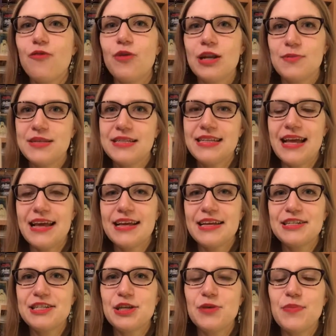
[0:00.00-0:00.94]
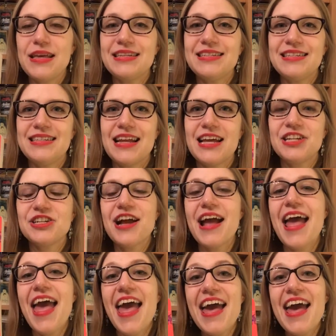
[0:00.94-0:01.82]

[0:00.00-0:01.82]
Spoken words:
of what it was like to be a teenager,